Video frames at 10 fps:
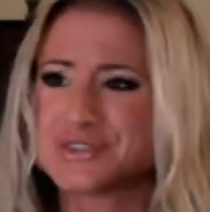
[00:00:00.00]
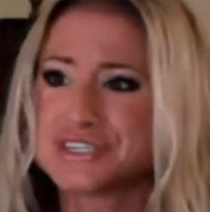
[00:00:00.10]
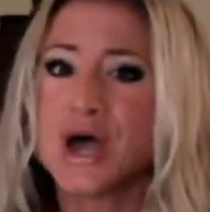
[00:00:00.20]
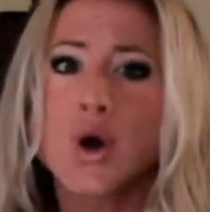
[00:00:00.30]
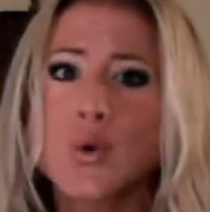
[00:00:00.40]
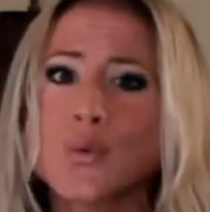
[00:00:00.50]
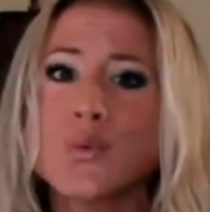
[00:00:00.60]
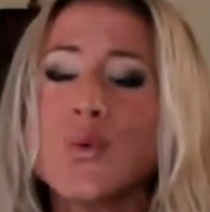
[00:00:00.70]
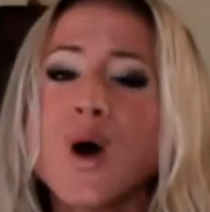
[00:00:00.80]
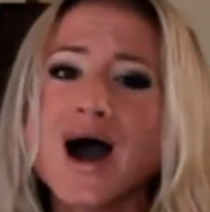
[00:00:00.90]
So
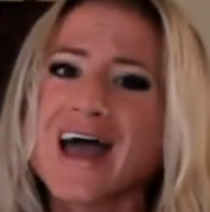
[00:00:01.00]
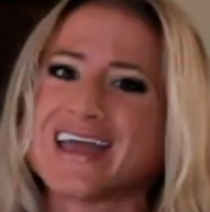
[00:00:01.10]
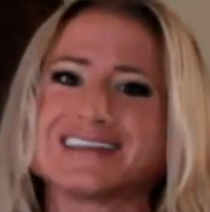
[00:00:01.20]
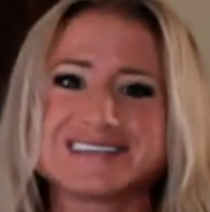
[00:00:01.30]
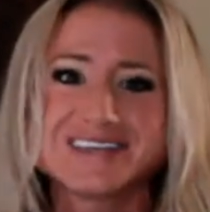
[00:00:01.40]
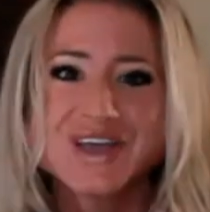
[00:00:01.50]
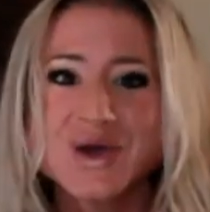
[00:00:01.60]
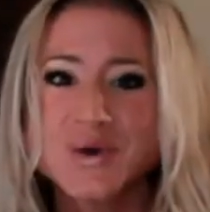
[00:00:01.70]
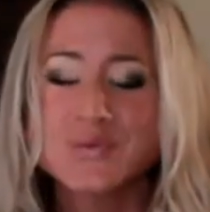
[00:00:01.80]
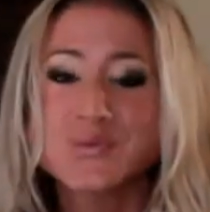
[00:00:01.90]
what?
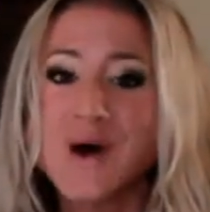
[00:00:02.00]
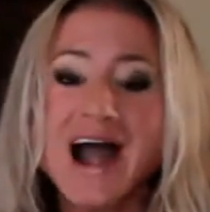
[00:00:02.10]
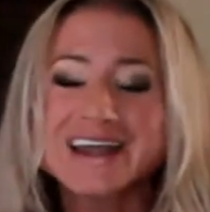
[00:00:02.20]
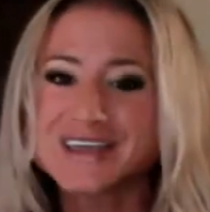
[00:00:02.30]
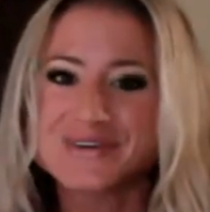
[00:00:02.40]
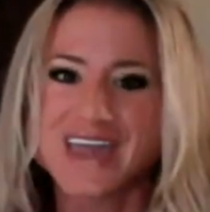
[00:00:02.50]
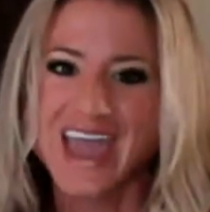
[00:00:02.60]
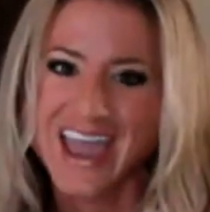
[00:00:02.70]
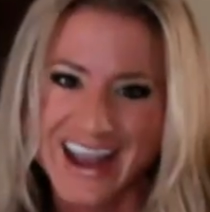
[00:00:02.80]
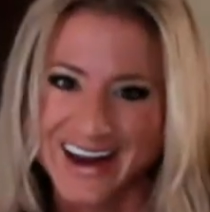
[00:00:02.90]
Why do you
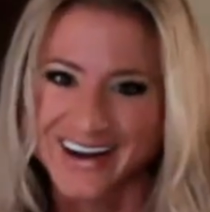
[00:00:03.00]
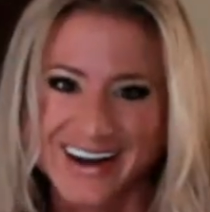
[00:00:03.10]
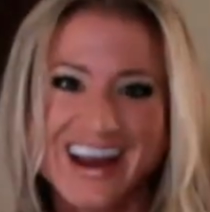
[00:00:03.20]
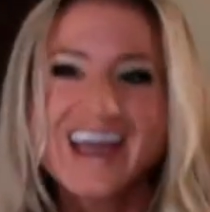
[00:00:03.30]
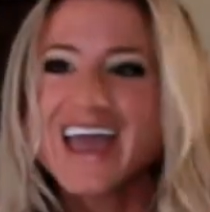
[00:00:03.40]
care?